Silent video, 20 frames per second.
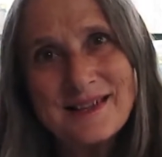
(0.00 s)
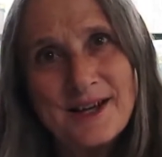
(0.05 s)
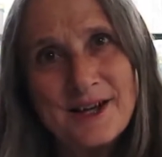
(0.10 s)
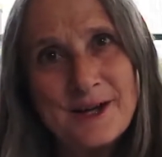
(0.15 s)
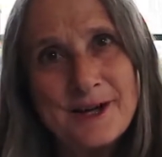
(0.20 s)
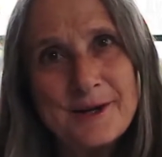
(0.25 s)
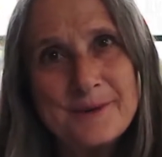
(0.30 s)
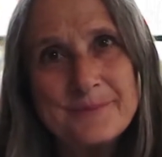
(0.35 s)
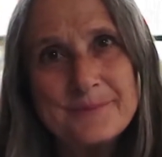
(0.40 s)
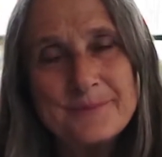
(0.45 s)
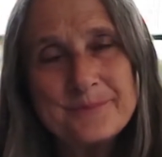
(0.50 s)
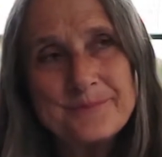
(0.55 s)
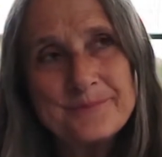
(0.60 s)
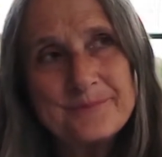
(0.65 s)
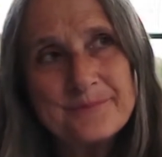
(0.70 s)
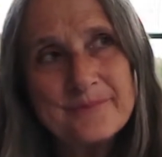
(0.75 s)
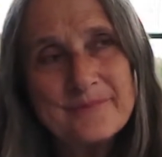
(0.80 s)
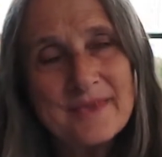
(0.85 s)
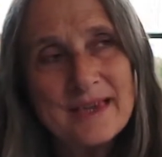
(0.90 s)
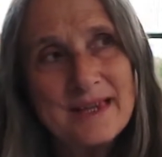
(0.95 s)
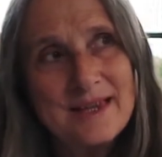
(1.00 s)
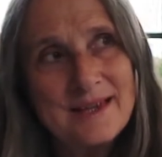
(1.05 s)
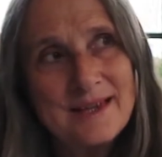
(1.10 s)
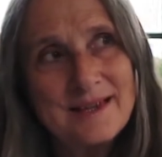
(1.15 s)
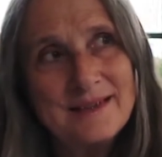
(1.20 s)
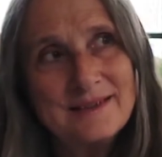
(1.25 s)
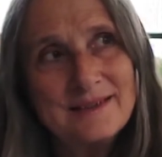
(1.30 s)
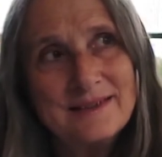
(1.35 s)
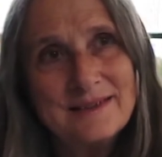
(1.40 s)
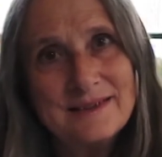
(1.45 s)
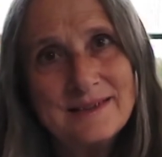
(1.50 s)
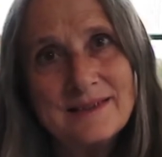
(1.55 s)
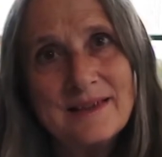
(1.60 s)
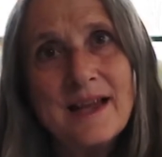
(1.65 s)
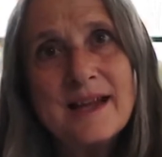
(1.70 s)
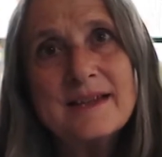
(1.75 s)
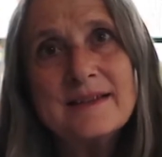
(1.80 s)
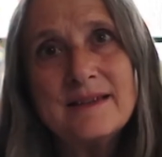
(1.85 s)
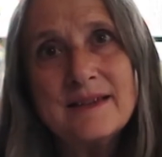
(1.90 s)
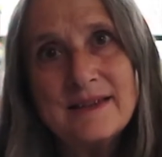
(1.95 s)
Um,
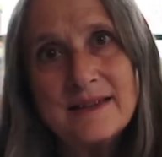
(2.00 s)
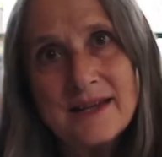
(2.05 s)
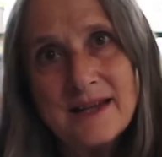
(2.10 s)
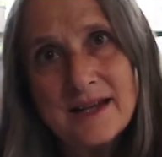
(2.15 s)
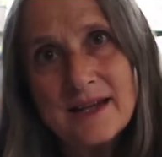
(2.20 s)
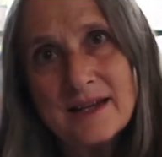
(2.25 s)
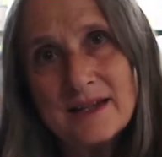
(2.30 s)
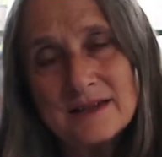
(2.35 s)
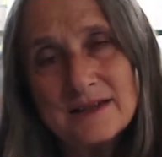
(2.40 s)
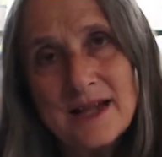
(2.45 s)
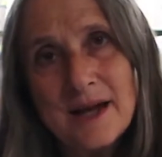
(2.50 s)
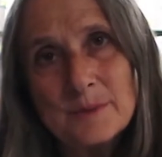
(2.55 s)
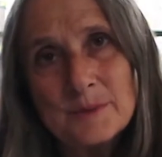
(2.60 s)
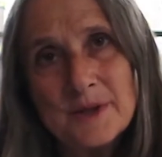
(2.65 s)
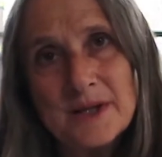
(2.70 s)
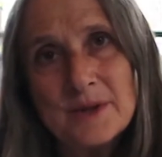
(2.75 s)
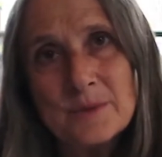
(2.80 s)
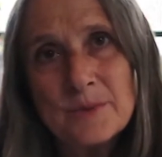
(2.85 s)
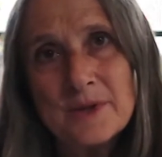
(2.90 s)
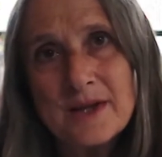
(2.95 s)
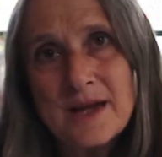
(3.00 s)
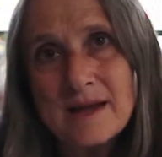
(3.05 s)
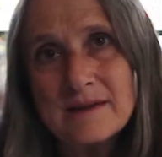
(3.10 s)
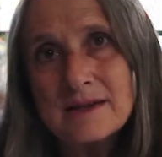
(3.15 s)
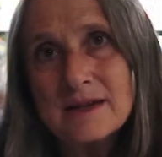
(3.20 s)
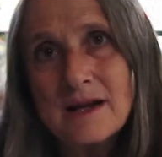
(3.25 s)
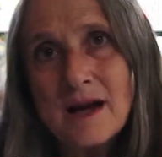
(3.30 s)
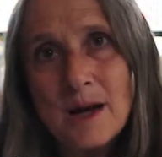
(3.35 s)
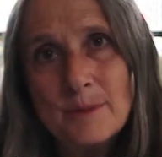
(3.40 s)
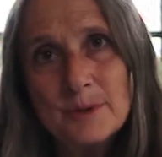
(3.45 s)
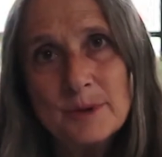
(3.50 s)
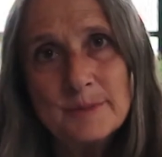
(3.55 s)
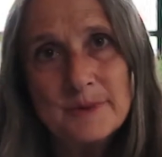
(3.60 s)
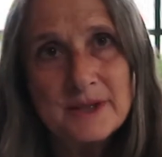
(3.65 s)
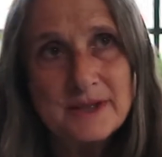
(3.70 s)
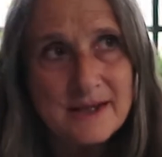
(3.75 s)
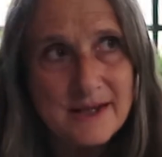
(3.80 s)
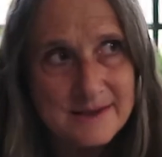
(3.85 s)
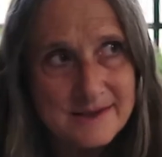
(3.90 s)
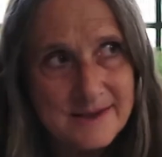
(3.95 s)
line that they collaborated with Kathy
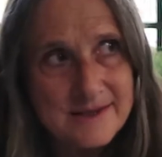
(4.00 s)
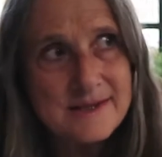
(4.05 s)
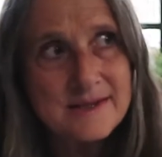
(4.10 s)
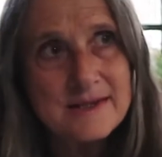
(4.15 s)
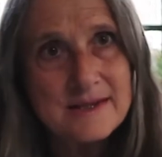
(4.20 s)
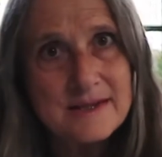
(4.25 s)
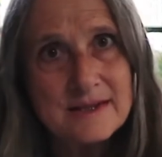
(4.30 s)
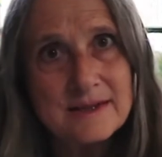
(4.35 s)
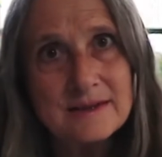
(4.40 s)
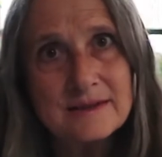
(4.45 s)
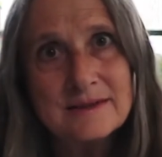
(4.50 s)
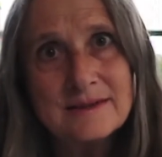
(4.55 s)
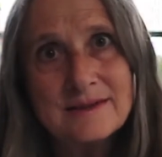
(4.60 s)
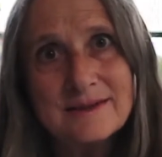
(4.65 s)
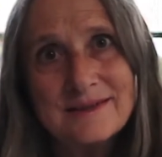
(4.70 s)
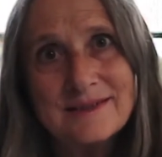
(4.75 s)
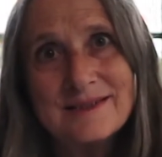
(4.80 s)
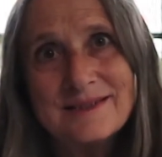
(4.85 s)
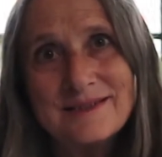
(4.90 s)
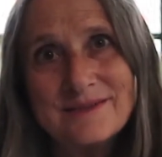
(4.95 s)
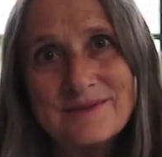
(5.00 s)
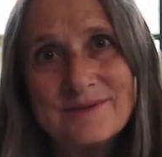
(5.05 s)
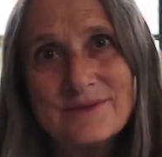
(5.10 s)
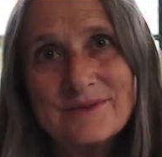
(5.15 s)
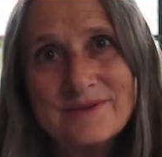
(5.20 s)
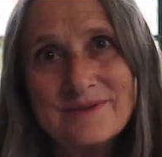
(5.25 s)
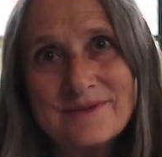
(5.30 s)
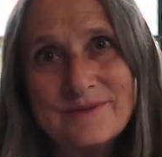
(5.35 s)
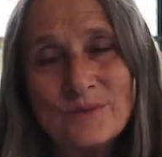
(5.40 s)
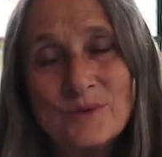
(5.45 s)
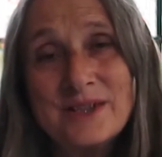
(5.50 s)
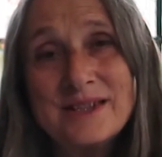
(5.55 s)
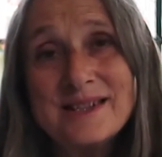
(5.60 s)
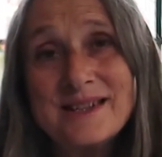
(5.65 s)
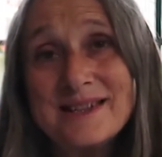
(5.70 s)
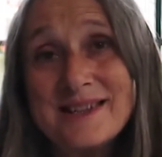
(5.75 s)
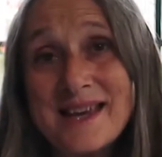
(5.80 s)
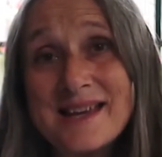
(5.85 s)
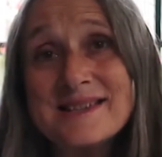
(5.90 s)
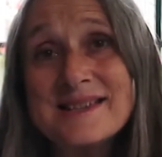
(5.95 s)
Haberman, that's the, the one
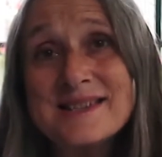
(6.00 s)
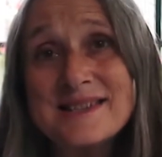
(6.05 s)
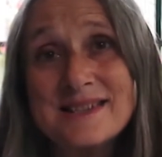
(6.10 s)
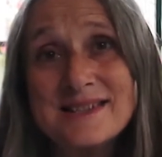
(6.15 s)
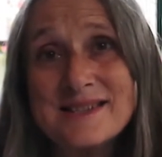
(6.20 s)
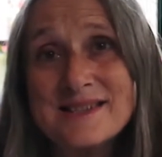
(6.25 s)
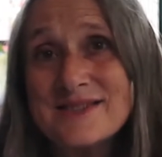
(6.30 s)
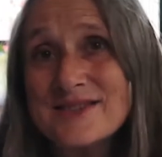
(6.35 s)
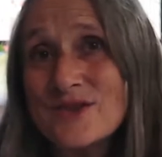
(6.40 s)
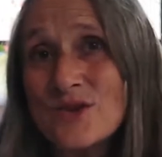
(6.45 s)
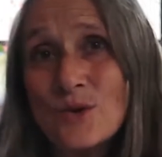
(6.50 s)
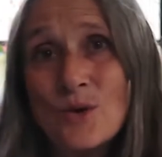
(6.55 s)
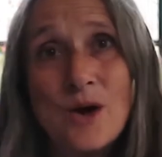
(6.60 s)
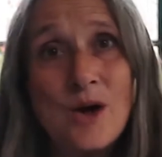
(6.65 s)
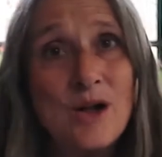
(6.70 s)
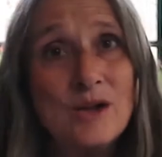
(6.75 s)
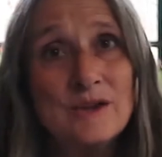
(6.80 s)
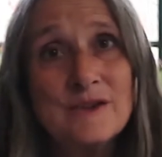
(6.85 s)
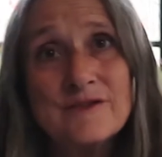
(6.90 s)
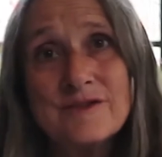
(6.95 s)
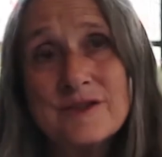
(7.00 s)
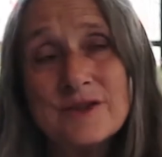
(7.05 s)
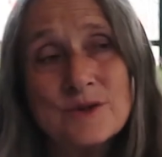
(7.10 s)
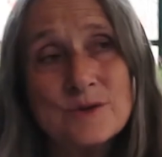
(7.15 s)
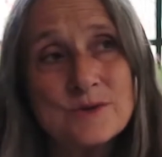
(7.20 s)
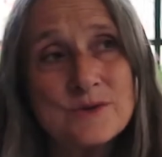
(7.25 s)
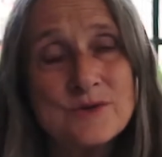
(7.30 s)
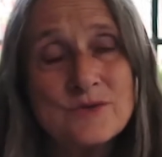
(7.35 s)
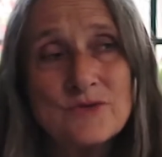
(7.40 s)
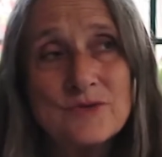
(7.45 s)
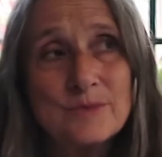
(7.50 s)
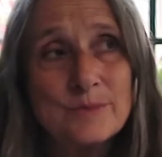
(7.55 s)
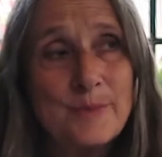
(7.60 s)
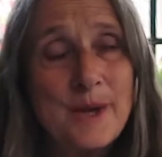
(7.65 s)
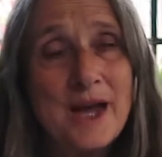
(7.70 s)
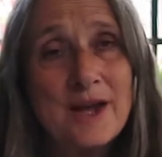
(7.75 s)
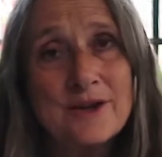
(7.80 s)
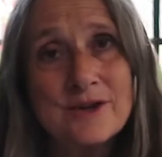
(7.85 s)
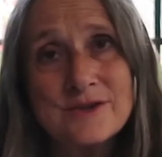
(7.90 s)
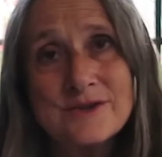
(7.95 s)
that that's in. So all of those
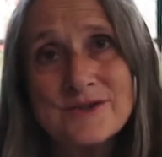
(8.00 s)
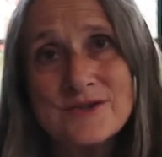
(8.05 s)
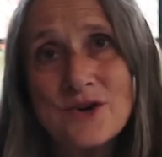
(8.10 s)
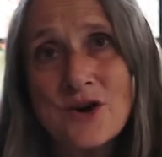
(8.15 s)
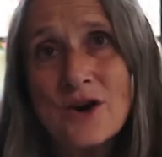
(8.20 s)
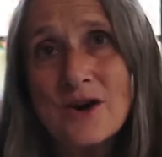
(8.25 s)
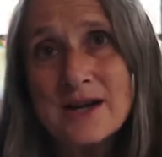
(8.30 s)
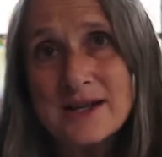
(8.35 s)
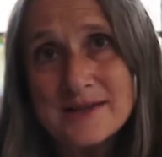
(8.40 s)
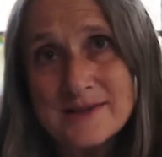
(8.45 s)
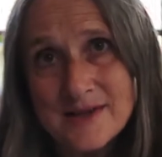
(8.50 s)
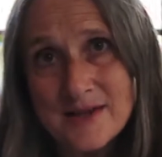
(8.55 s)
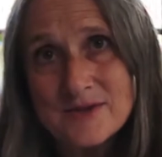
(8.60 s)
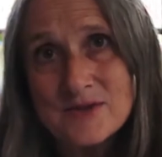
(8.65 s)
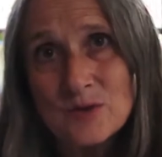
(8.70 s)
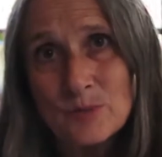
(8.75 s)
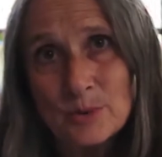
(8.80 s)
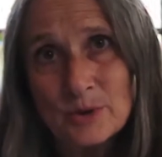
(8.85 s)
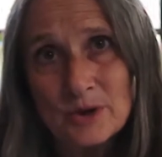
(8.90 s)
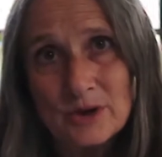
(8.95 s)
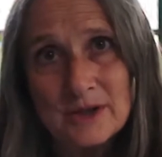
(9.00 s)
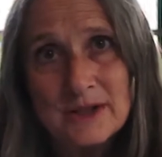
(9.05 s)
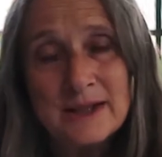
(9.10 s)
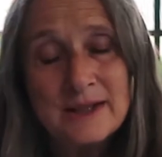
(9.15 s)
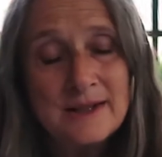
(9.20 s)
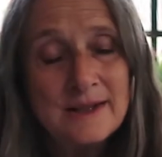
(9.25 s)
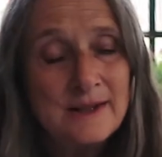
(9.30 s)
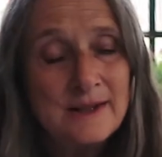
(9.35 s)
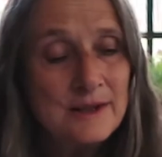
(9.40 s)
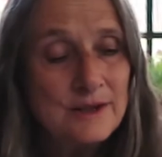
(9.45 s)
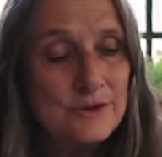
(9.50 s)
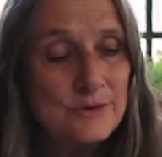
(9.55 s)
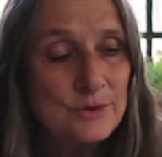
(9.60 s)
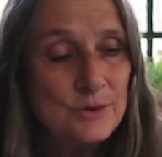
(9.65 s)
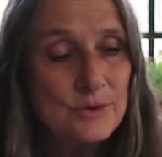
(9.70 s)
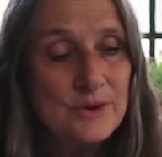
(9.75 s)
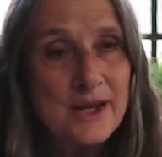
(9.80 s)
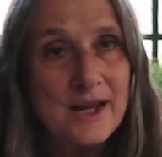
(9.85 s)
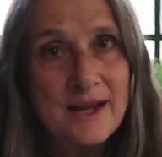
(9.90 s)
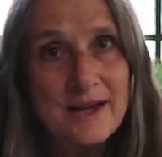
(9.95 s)
patterns are accessible
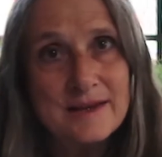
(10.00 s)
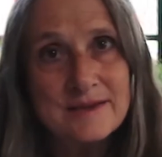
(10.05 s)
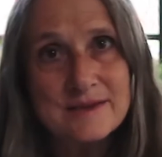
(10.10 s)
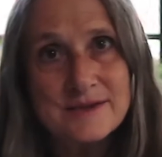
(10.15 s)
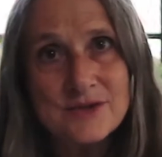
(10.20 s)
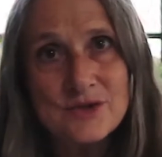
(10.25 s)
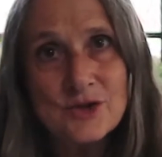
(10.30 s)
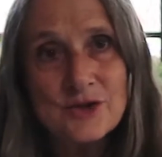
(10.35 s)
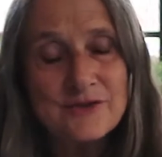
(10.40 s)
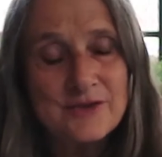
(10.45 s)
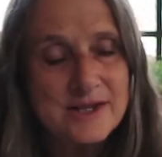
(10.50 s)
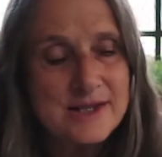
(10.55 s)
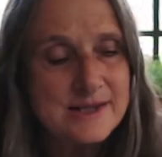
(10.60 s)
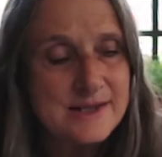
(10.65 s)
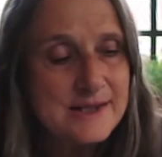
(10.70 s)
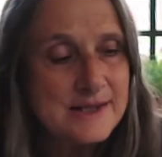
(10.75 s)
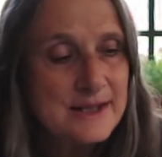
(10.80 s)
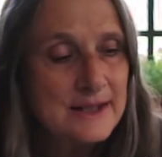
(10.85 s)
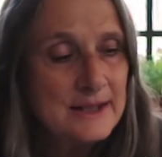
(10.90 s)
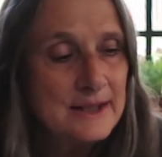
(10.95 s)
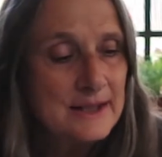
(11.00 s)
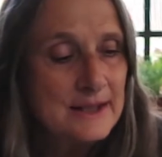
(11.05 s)
through that service.